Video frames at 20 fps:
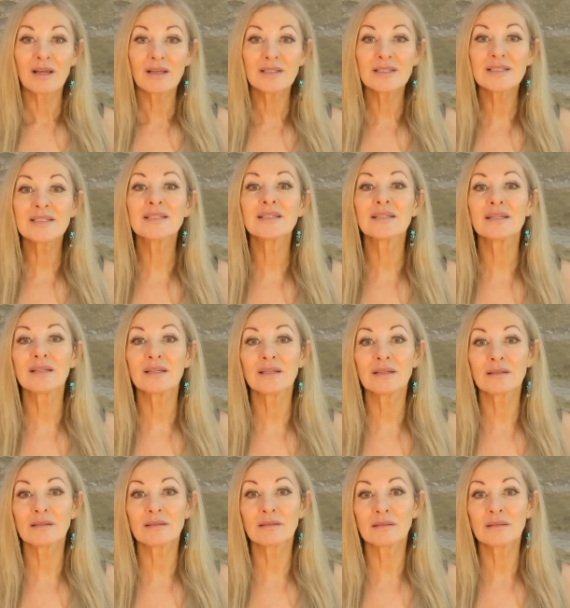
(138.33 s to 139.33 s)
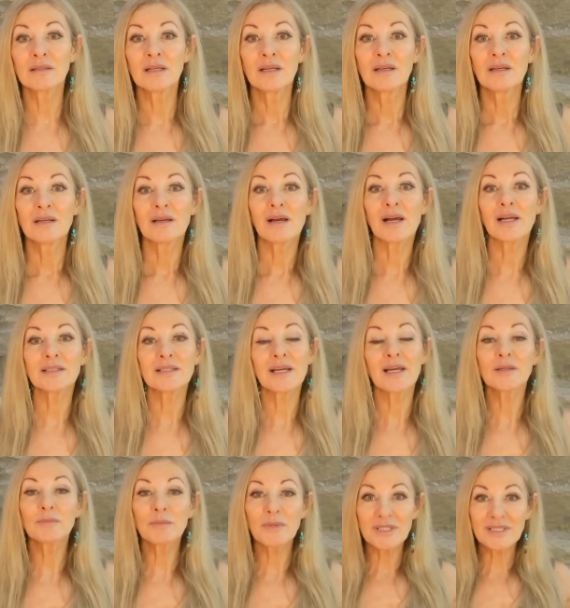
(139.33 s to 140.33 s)
until I'd
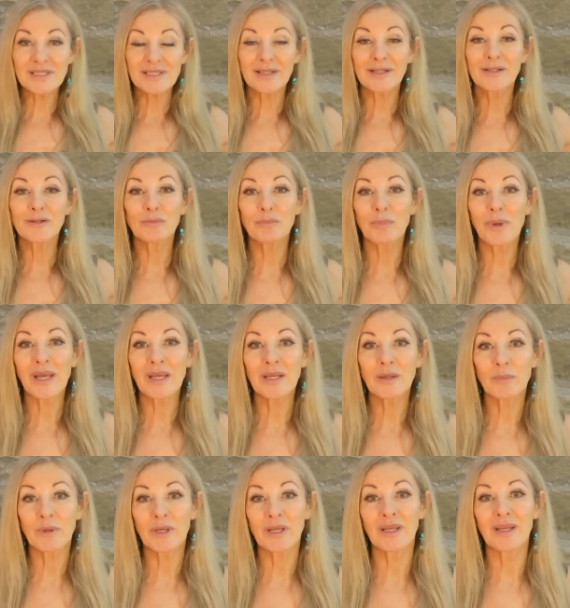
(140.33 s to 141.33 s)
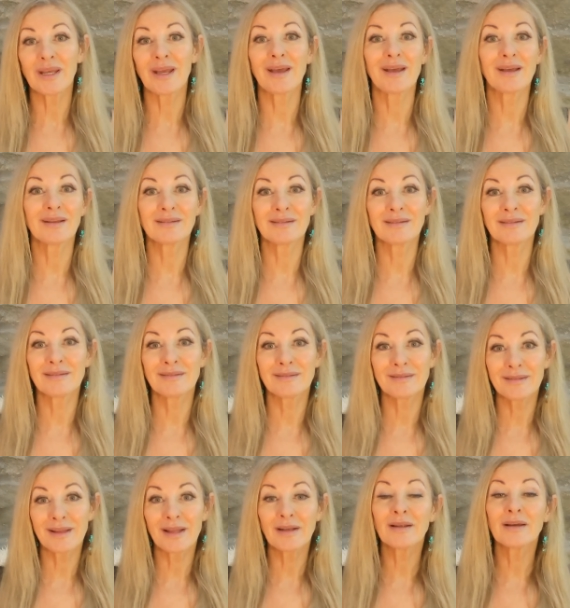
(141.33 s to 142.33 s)
had my second baby and
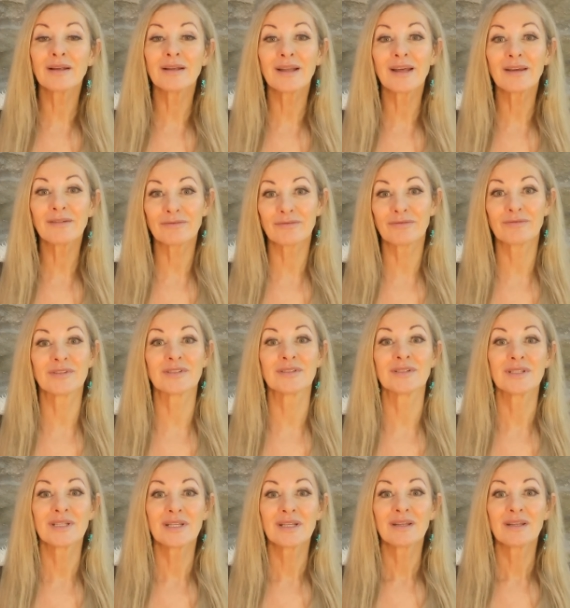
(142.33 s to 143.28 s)
then I left.